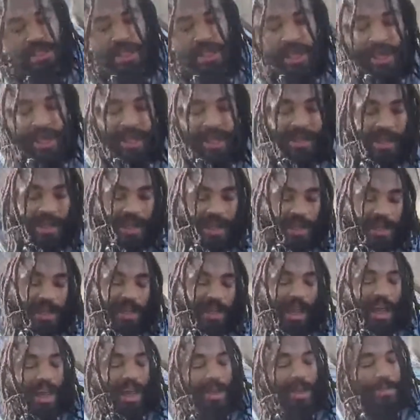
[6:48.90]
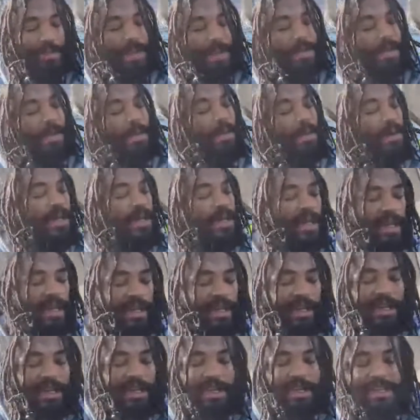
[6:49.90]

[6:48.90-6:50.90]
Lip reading: led. Like people put in